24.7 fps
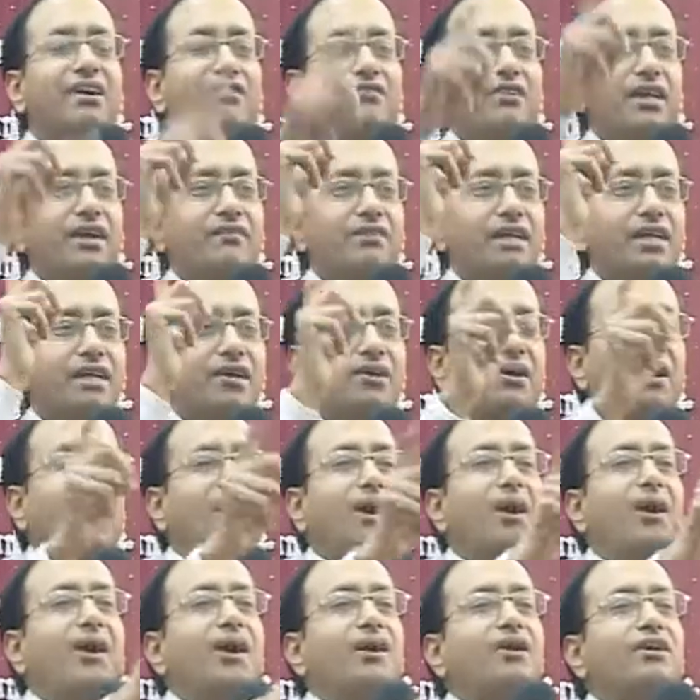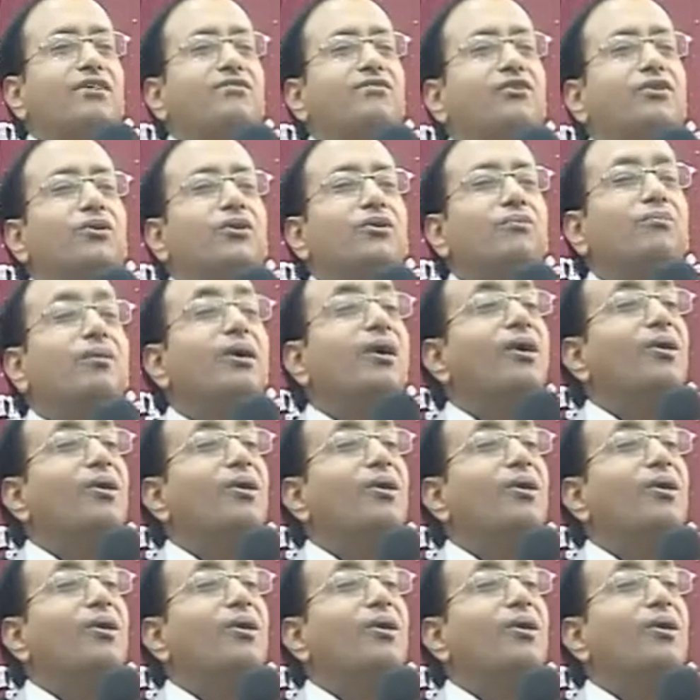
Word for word: We have a God of hope